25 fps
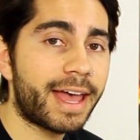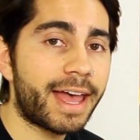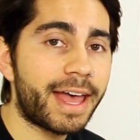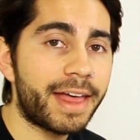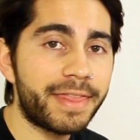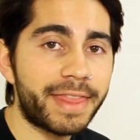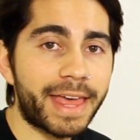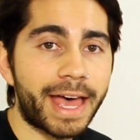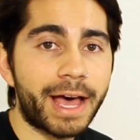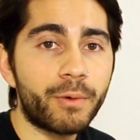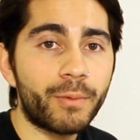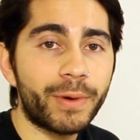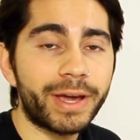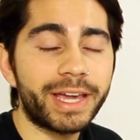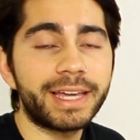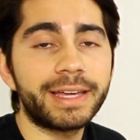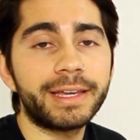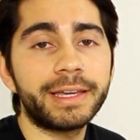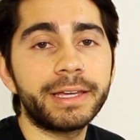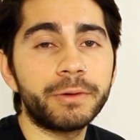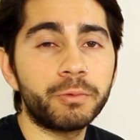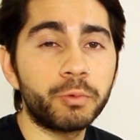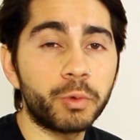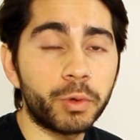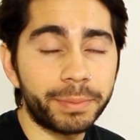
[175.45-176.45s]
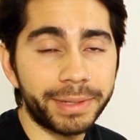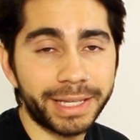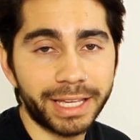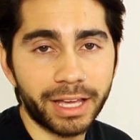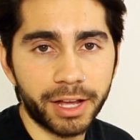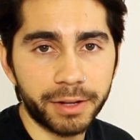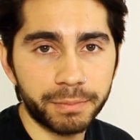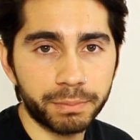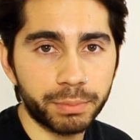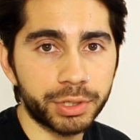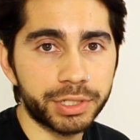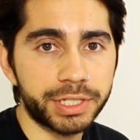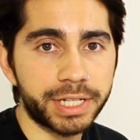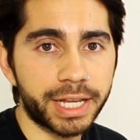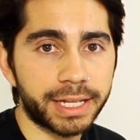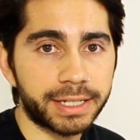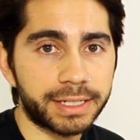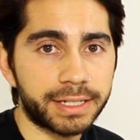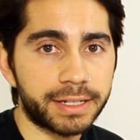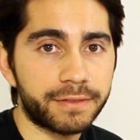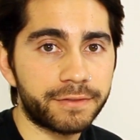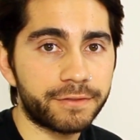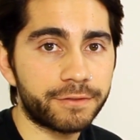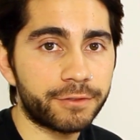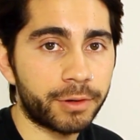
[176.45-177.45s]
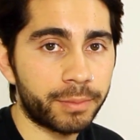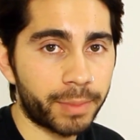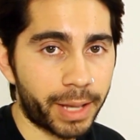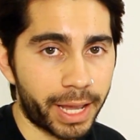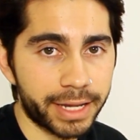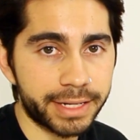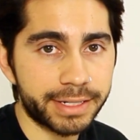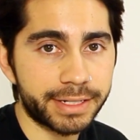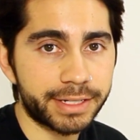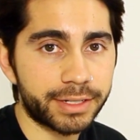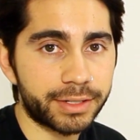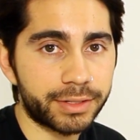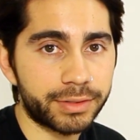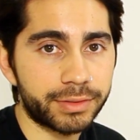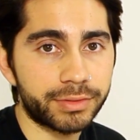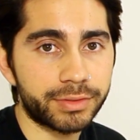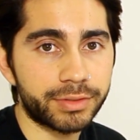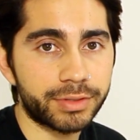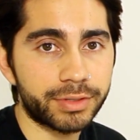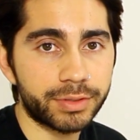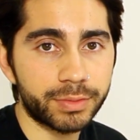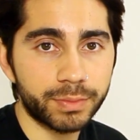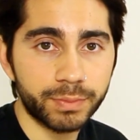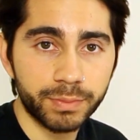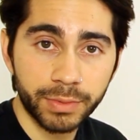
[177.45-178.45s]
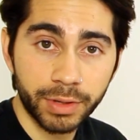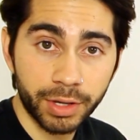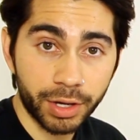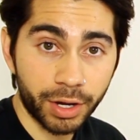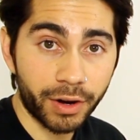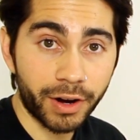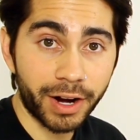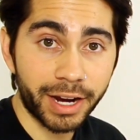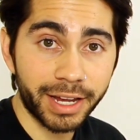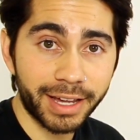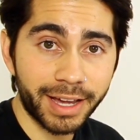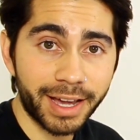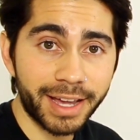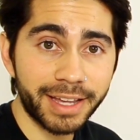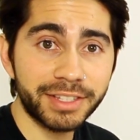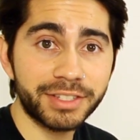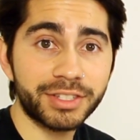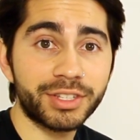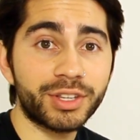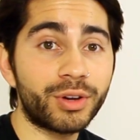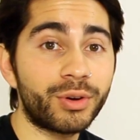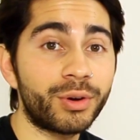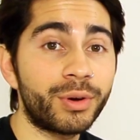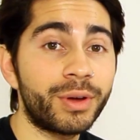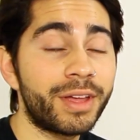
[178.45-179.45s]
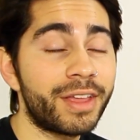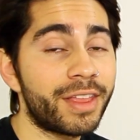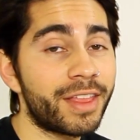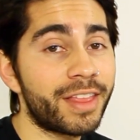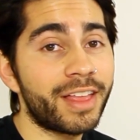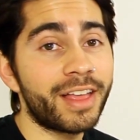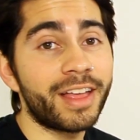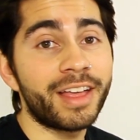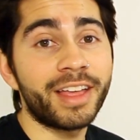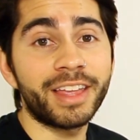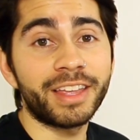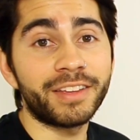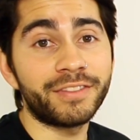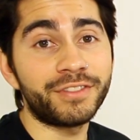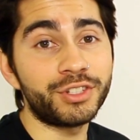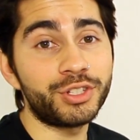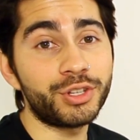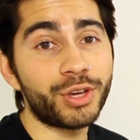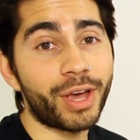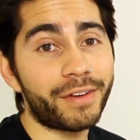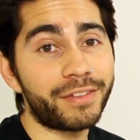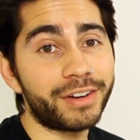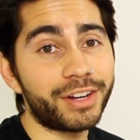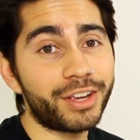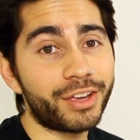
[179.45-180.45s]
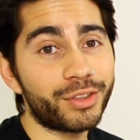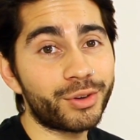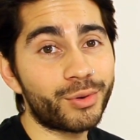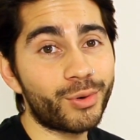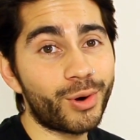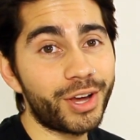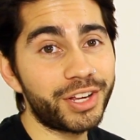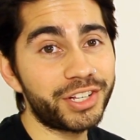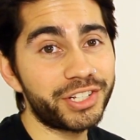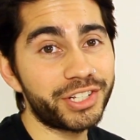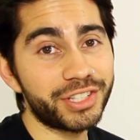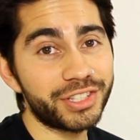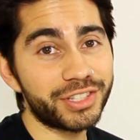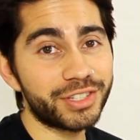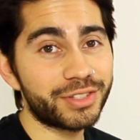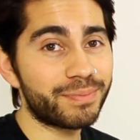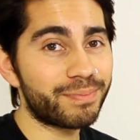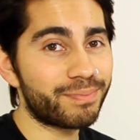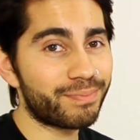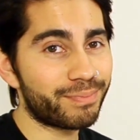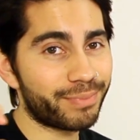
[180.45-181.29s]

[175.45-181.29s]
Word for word: And that way it will be unprotected from iTunes. All right, guys, so if you do have any other questions,